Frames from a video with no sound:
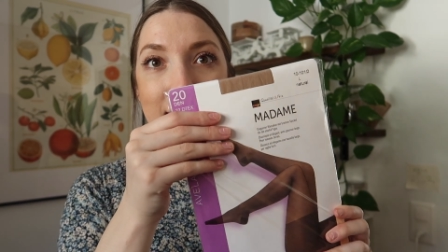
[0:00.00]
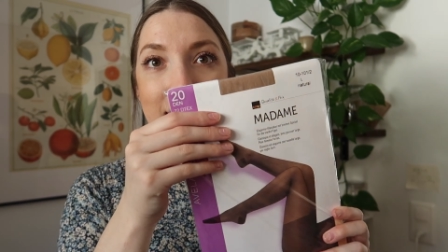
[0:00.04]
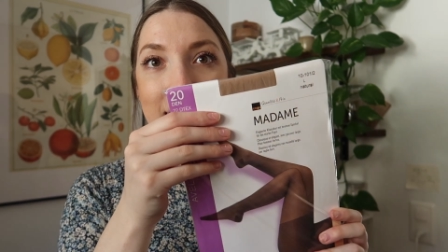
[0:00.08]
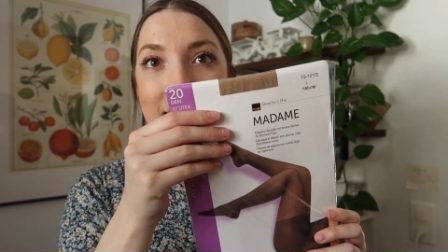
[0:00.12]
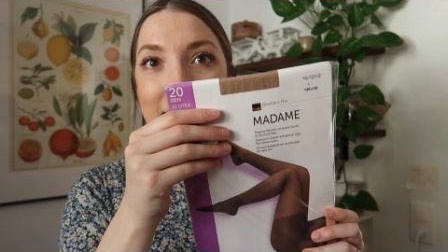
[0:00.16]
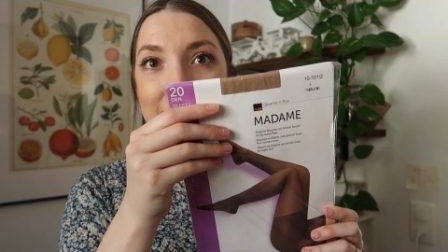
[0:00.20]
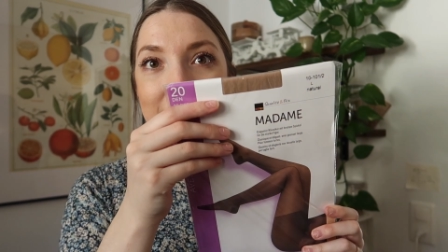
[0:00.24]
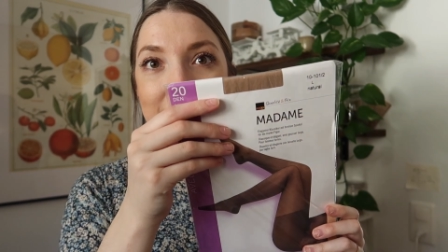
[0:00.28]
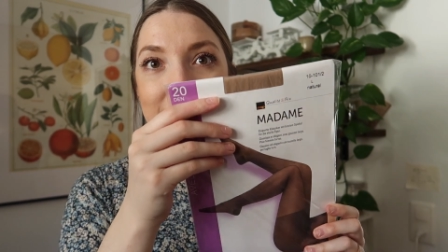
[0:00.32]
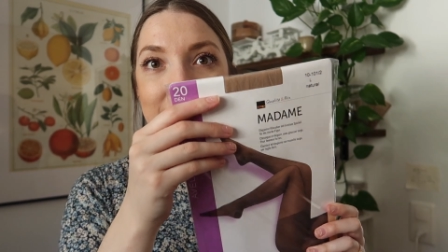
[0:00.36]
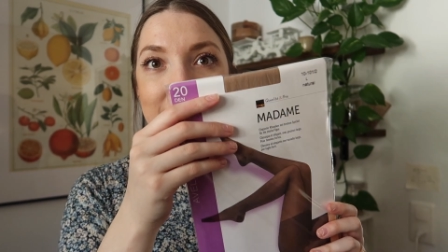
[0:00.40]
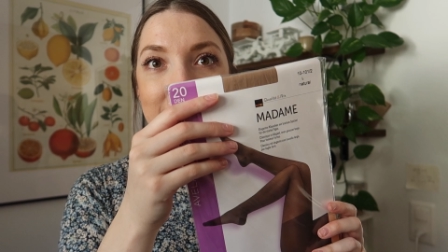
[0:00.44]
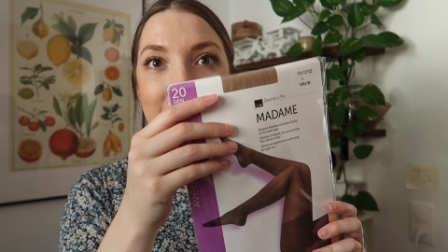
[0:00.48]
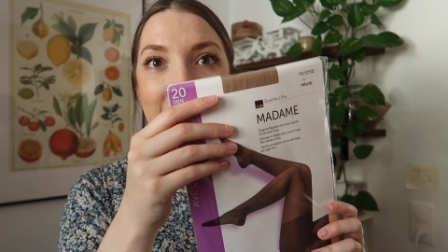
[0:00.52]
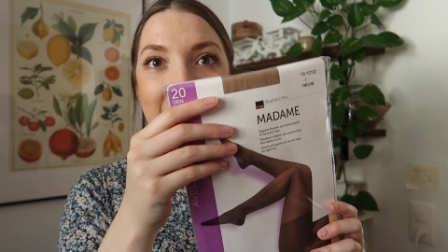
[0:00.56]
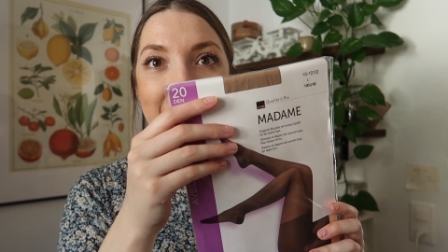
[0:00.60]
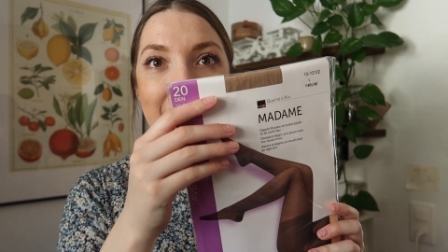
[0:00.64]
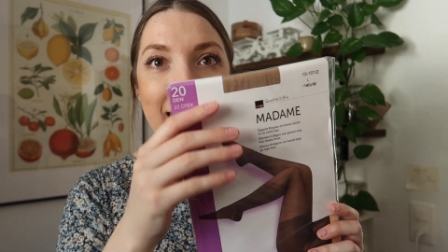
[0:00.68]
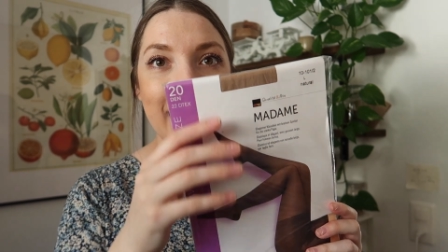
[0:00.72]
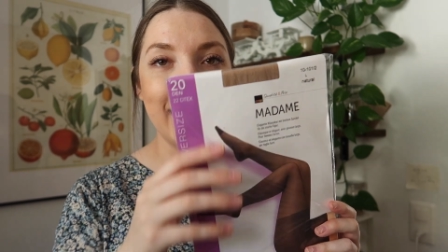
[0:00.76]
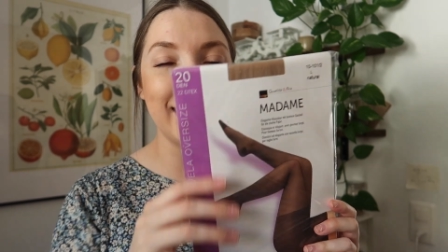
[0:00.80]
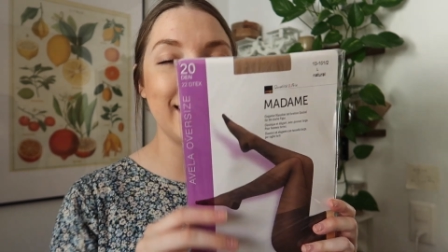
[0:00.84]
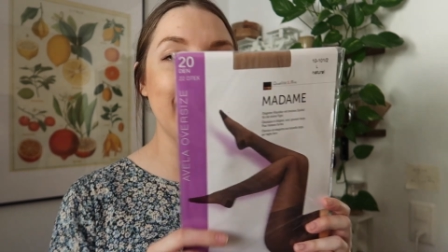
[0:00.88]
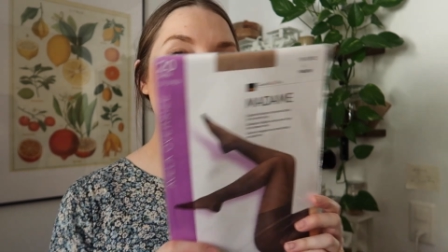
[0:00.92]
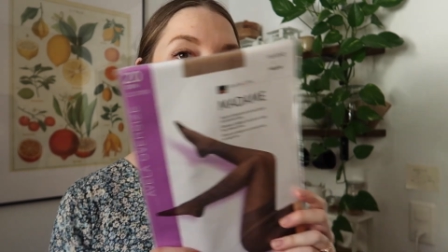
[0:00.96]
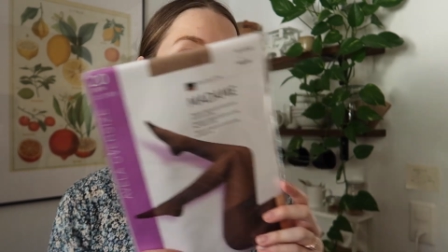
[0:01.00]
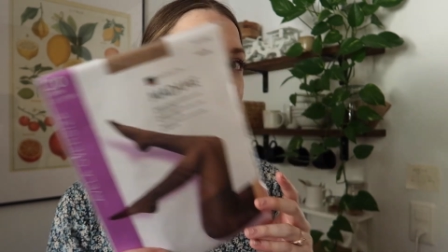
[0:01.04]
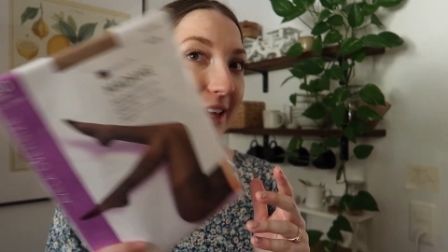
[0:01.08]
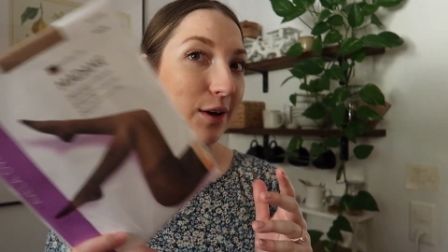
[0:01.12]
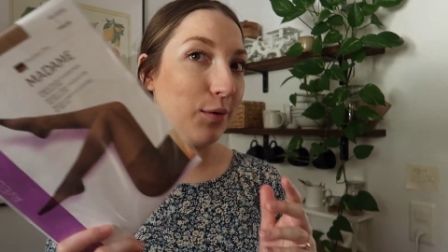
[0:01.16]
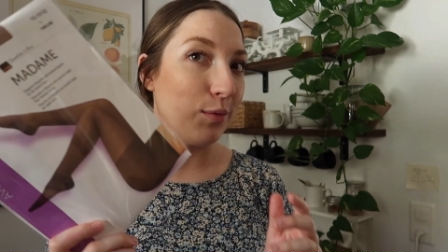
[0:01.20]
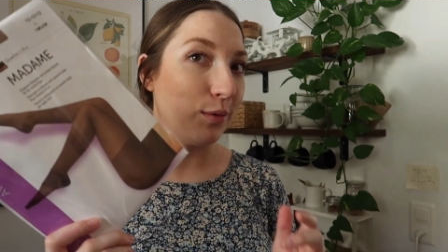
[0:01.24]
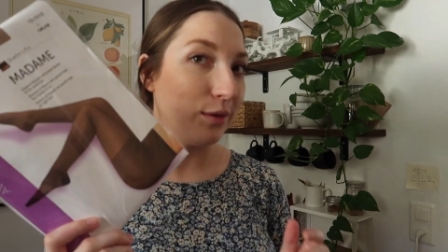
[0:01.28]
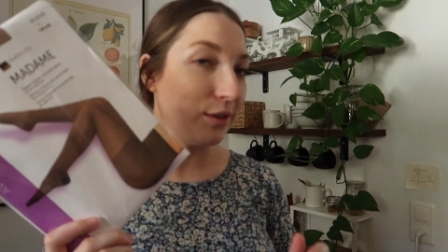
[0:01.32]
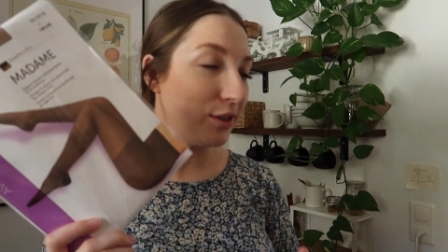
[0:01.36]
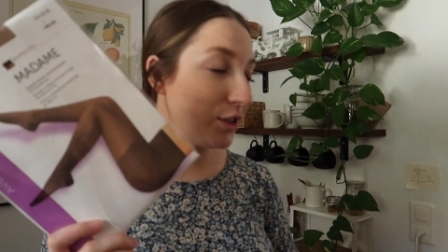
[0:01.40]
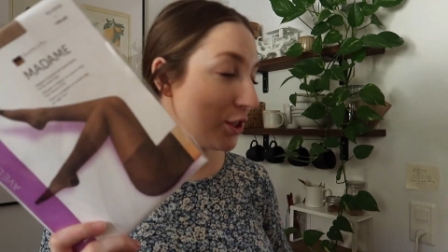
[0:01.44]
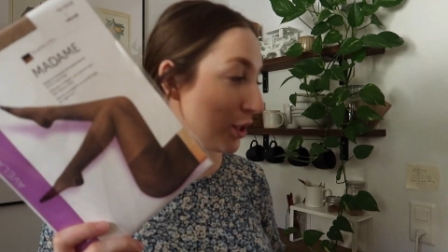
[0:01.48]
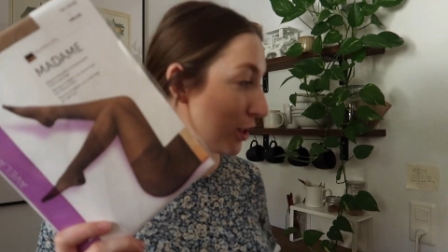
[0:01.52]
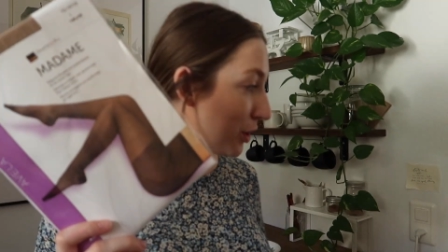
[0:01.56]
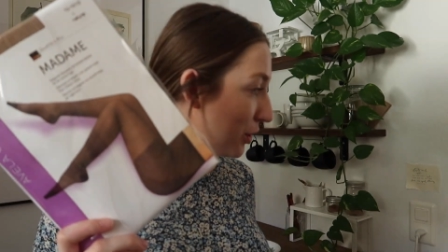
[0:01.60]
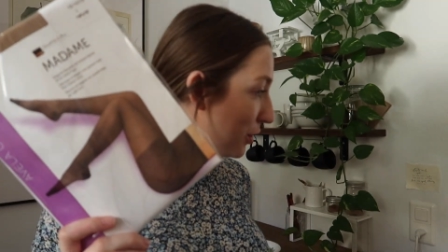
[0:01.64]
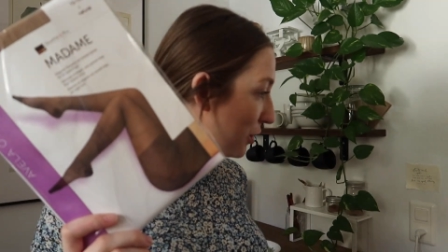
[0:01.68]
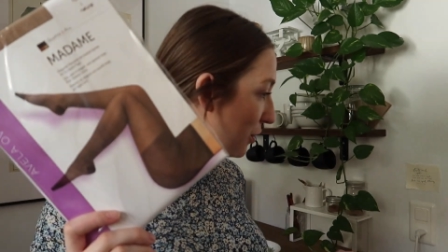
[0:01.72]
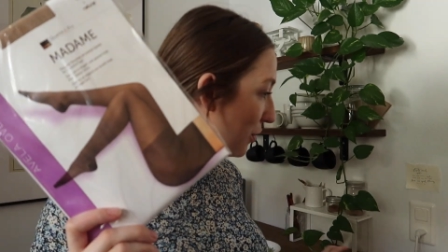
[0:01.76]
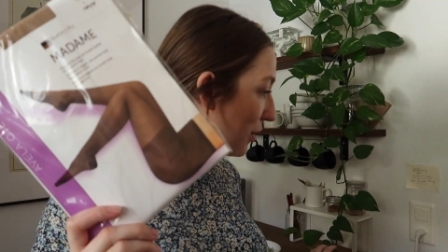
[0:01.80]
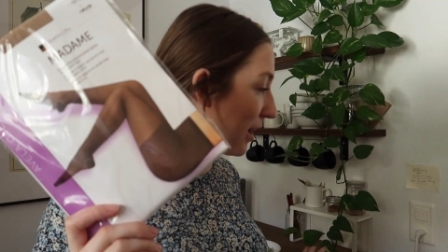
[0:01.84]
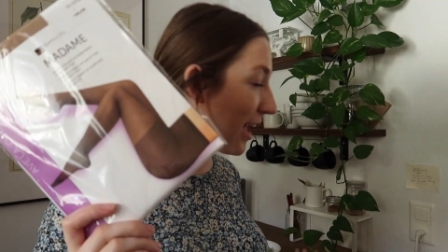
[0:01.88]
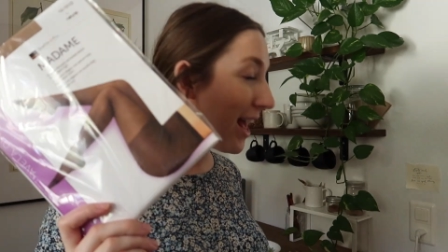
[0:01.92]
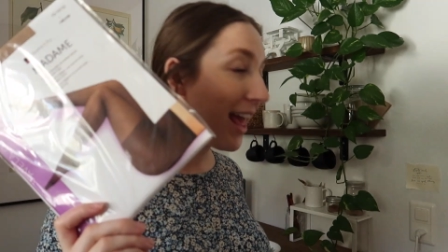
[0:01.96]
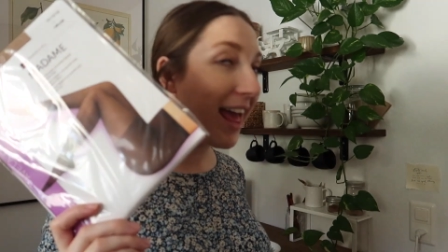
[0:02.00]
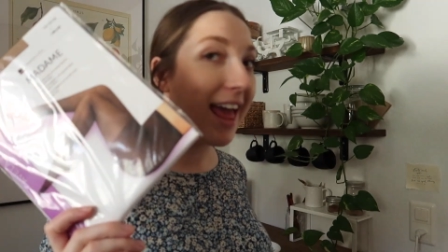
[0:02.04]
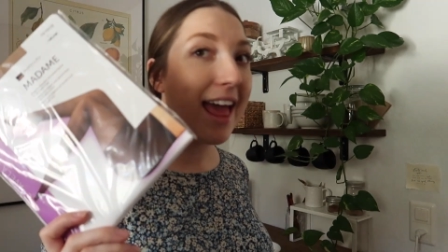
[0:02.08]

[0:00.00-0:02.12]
any kind I think will do.